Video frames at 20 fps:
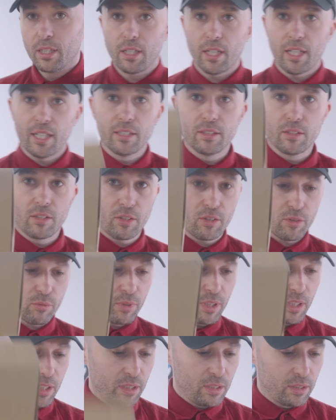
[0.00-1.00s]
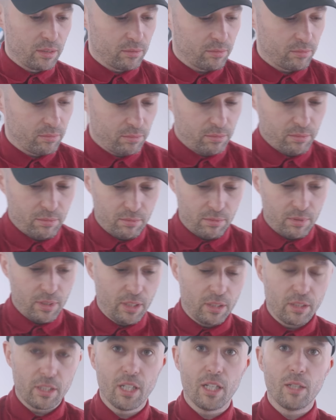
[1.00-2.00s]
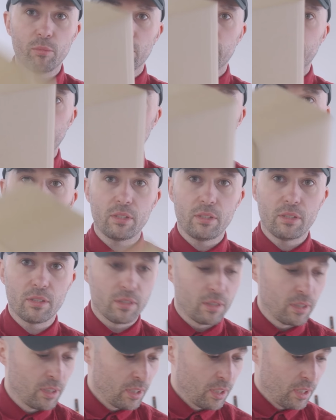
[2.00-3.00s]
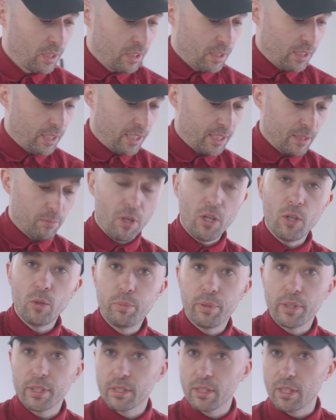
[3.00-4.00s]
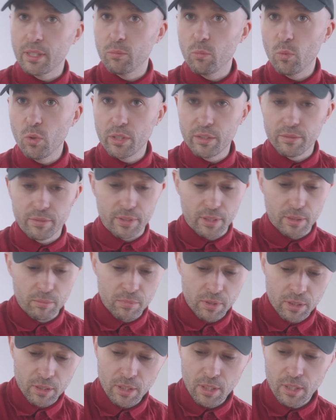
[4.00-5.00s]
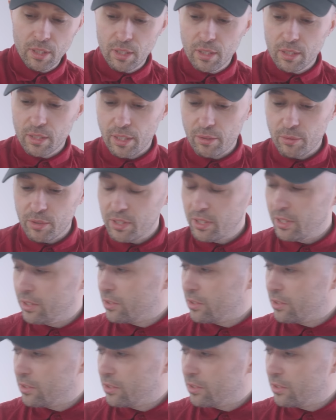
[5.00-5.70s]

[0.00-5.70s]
and 3 little cardboard boxes. And I'm hoping that in one of them there is the